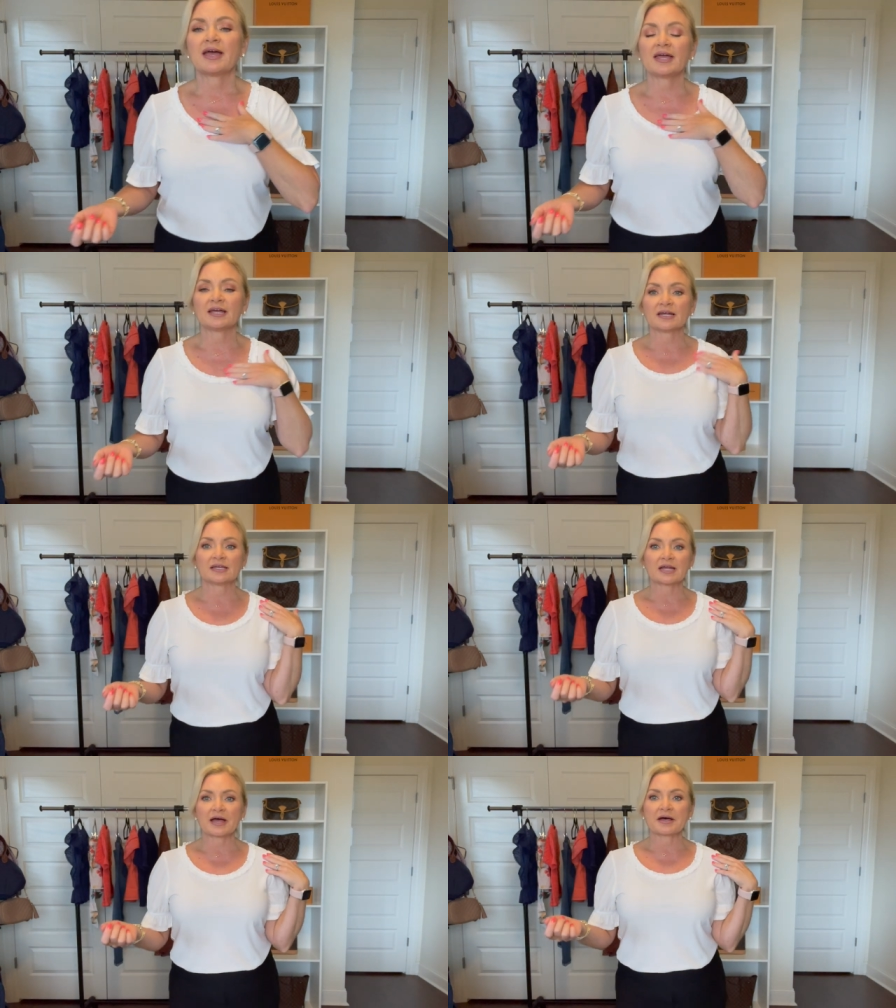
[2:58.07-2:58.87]

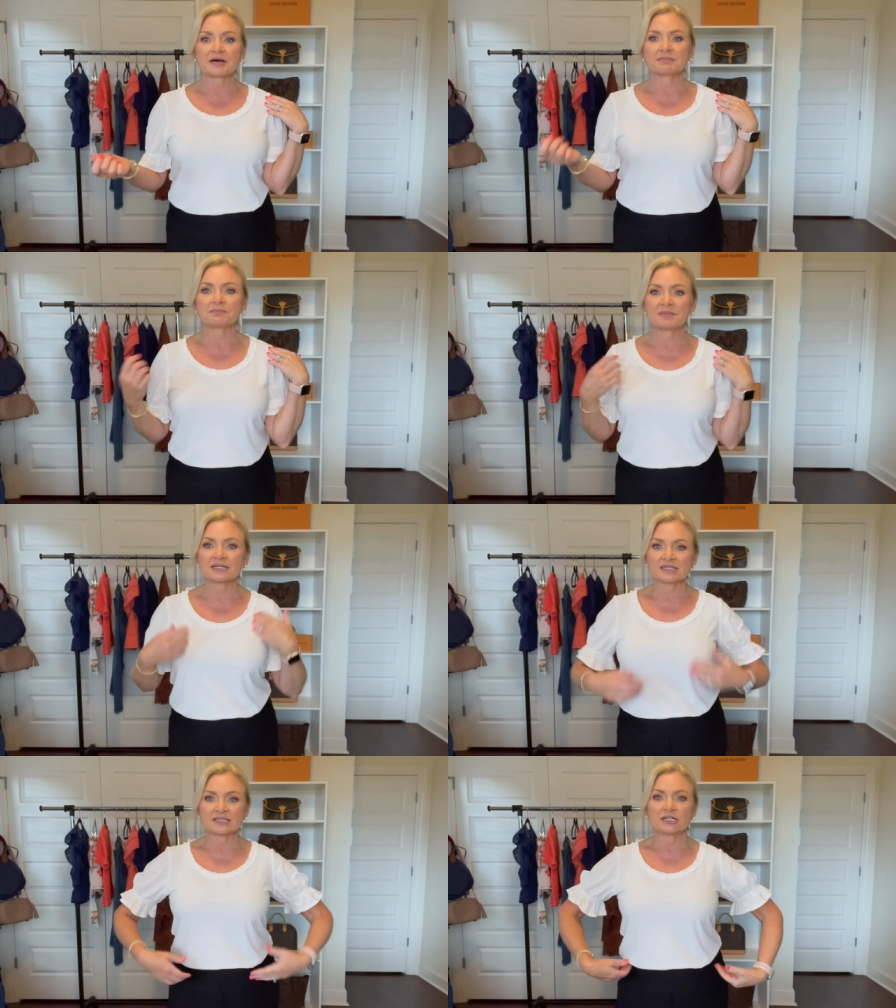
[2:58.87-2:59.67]
and um, but
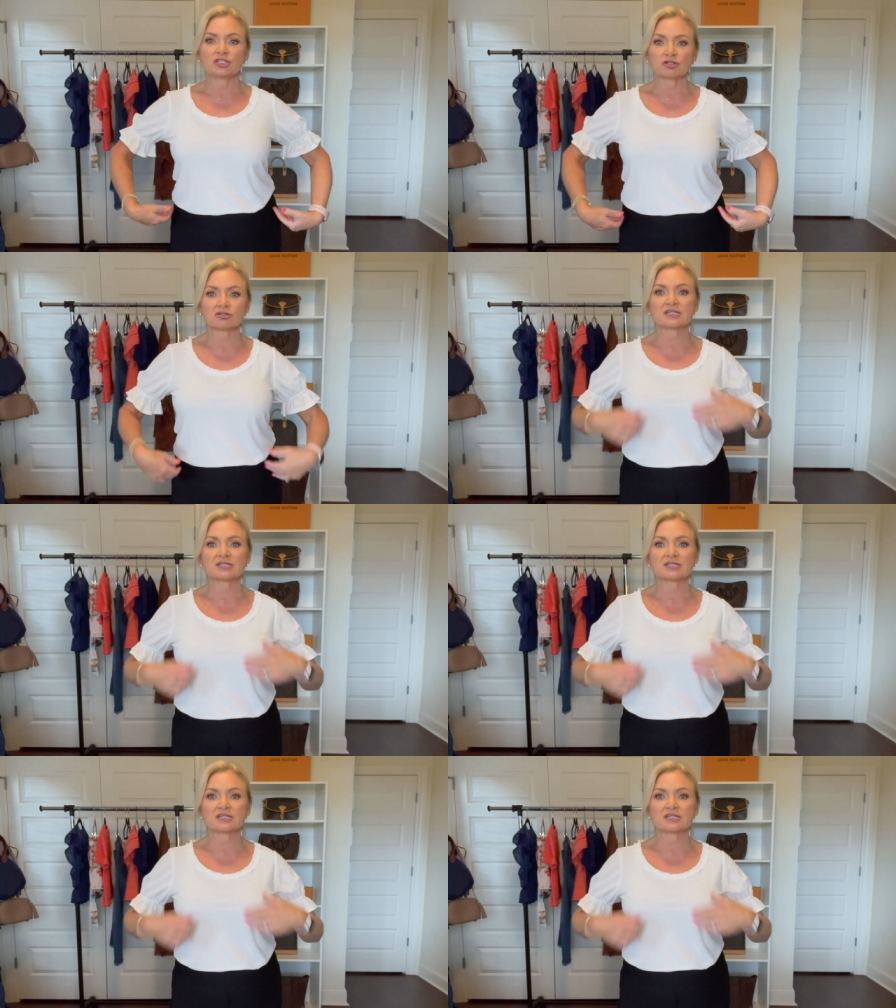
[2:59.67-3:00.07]
it's a t-shirt